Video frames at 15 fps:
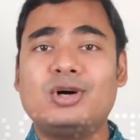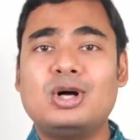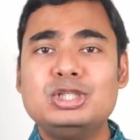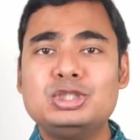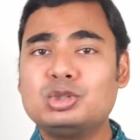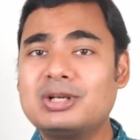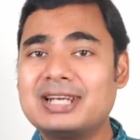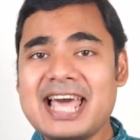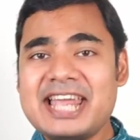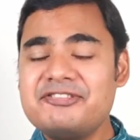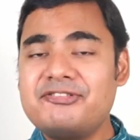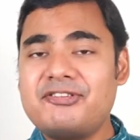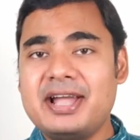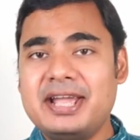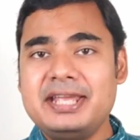of all, to
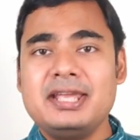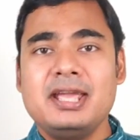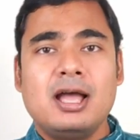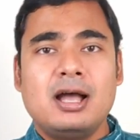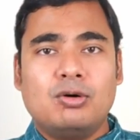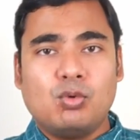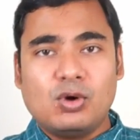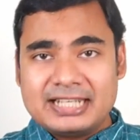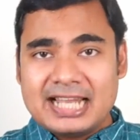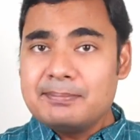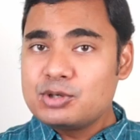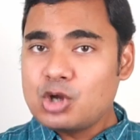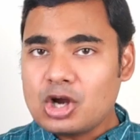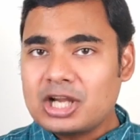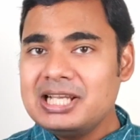clarify, what I
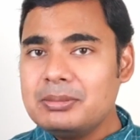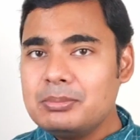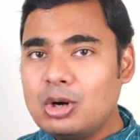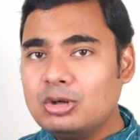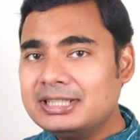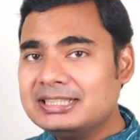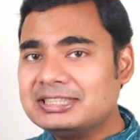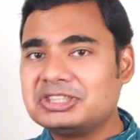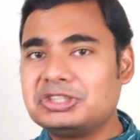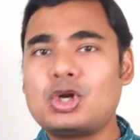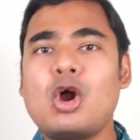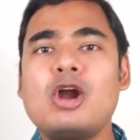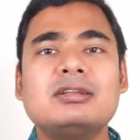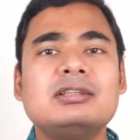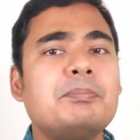am talking about is
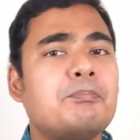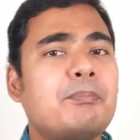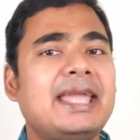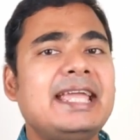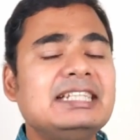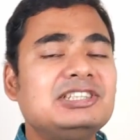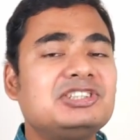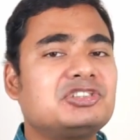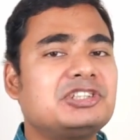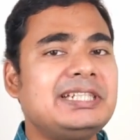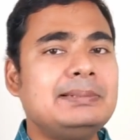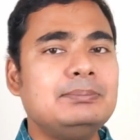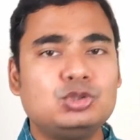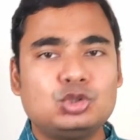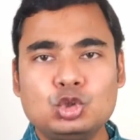not the
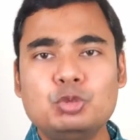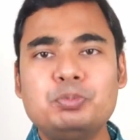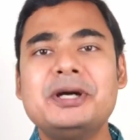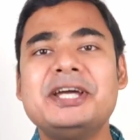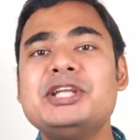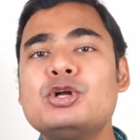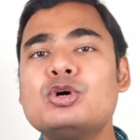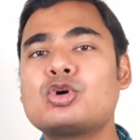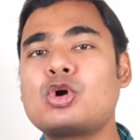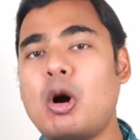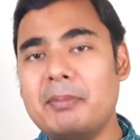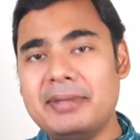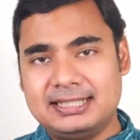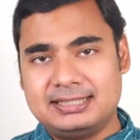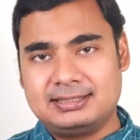mainstream superhero
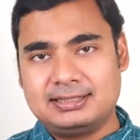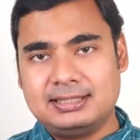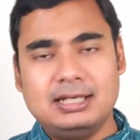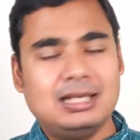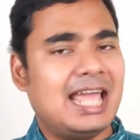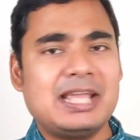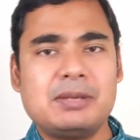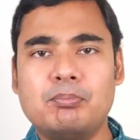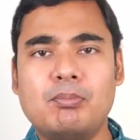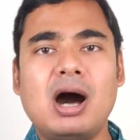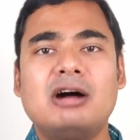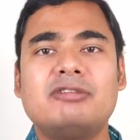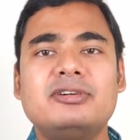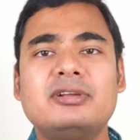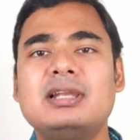comics like
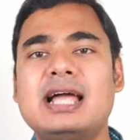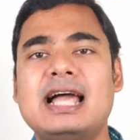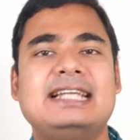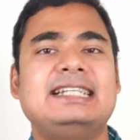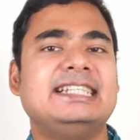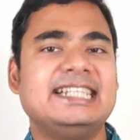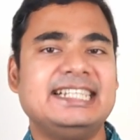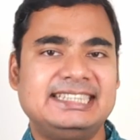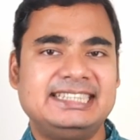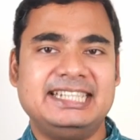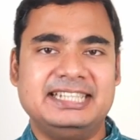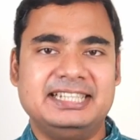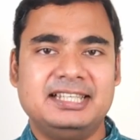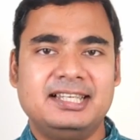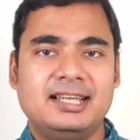Marvel and
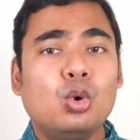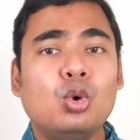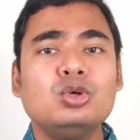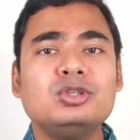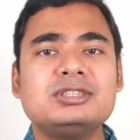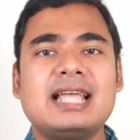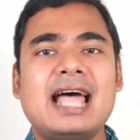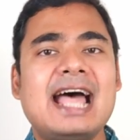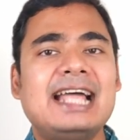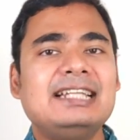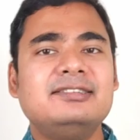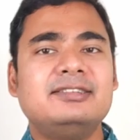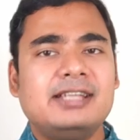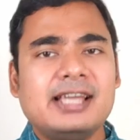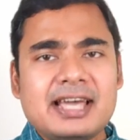DC. Those
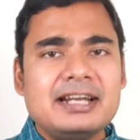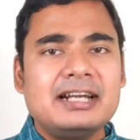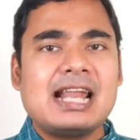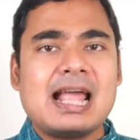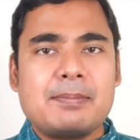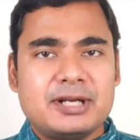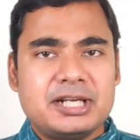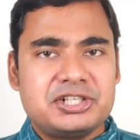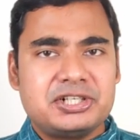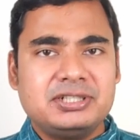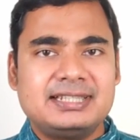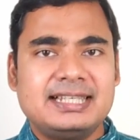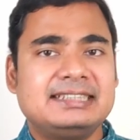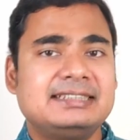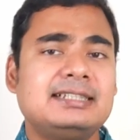and their
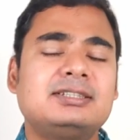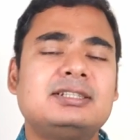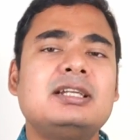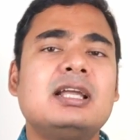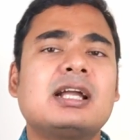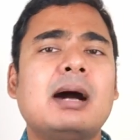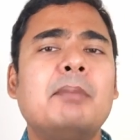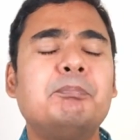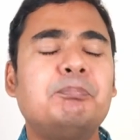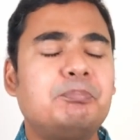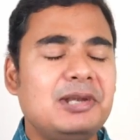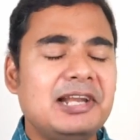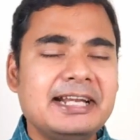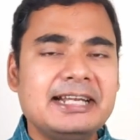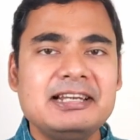adaptations exist in a
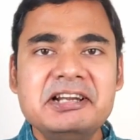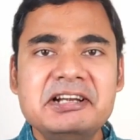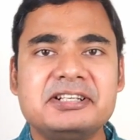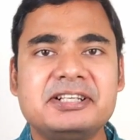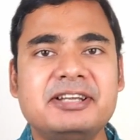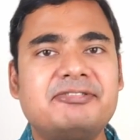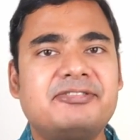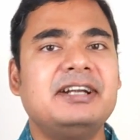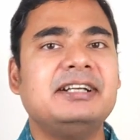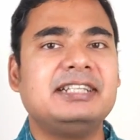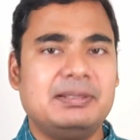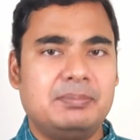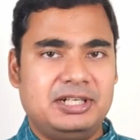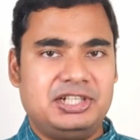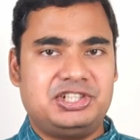completely
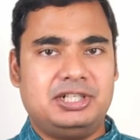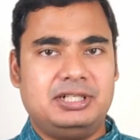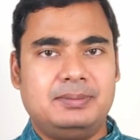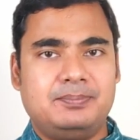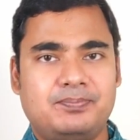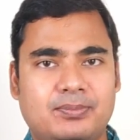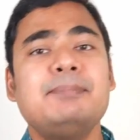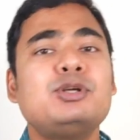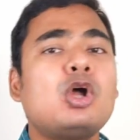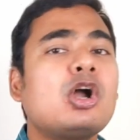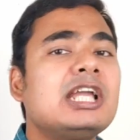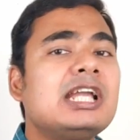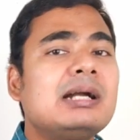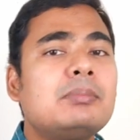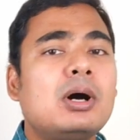different dimension. I am
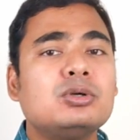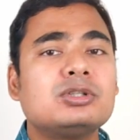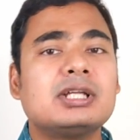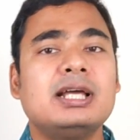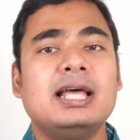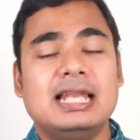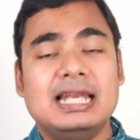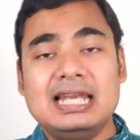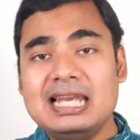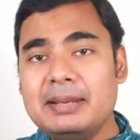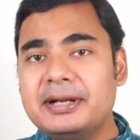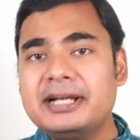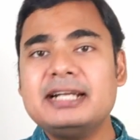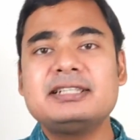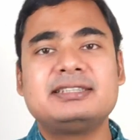talking about
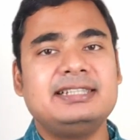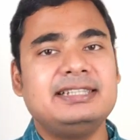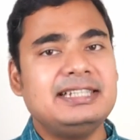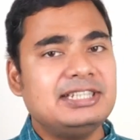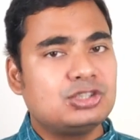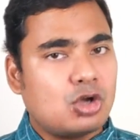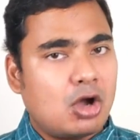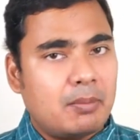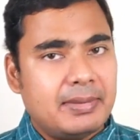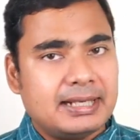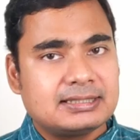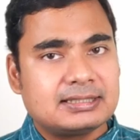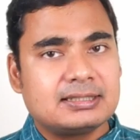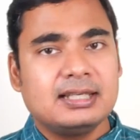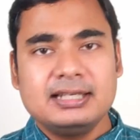limited series
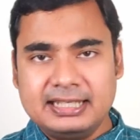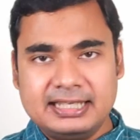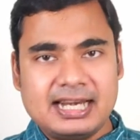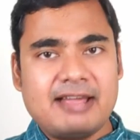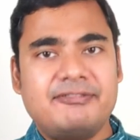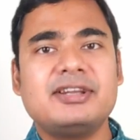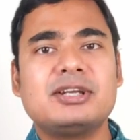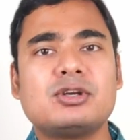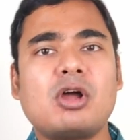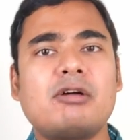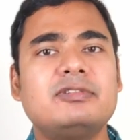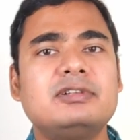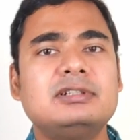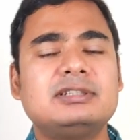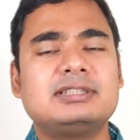comics, graphic
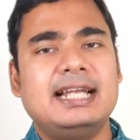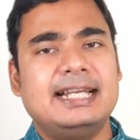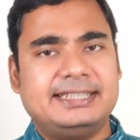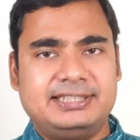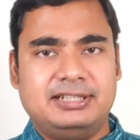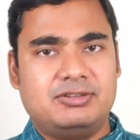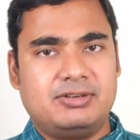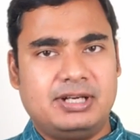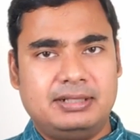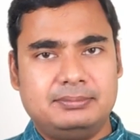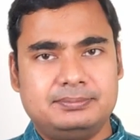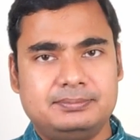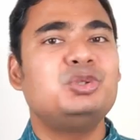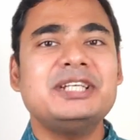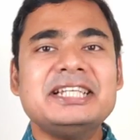novels,
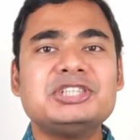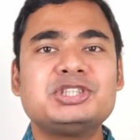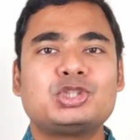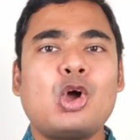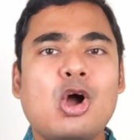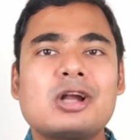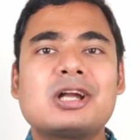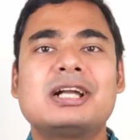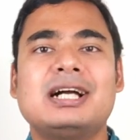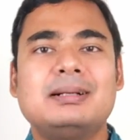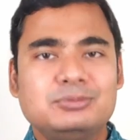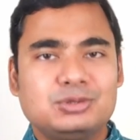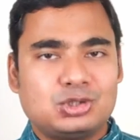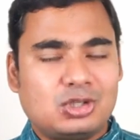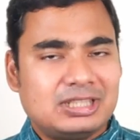etc. Today's talk
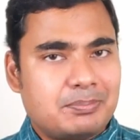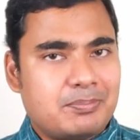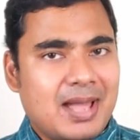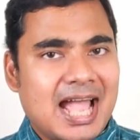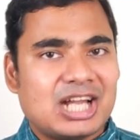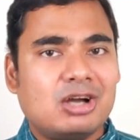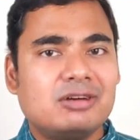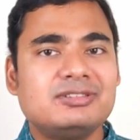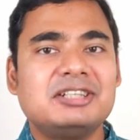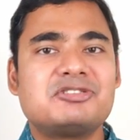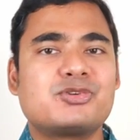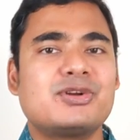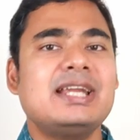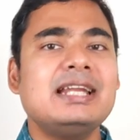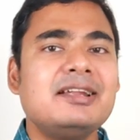comes on the back of the
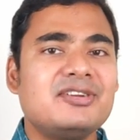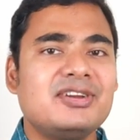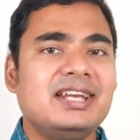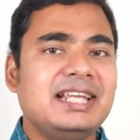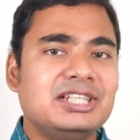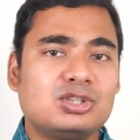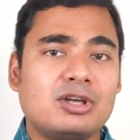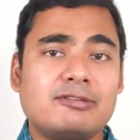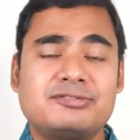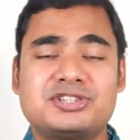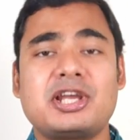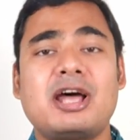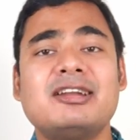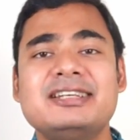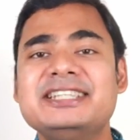trailer release of
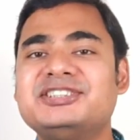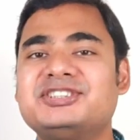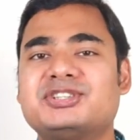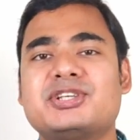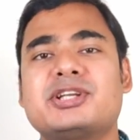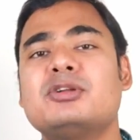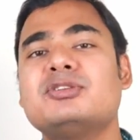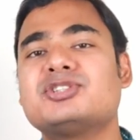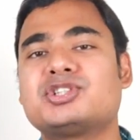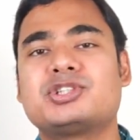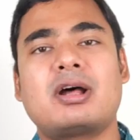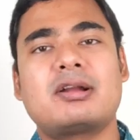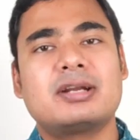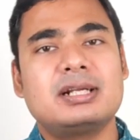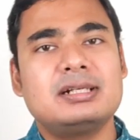Charlize Theron's
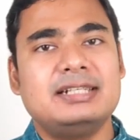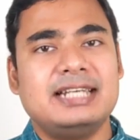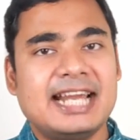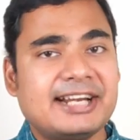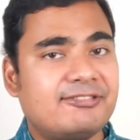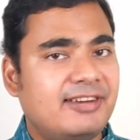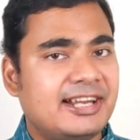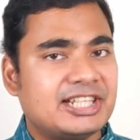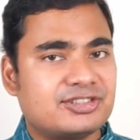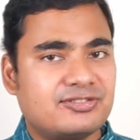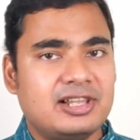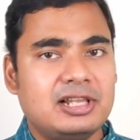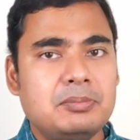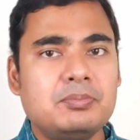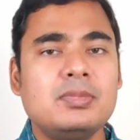starrer Netflix
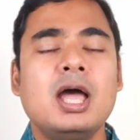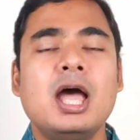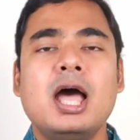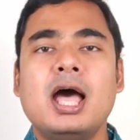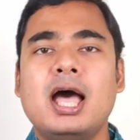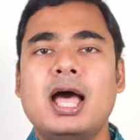film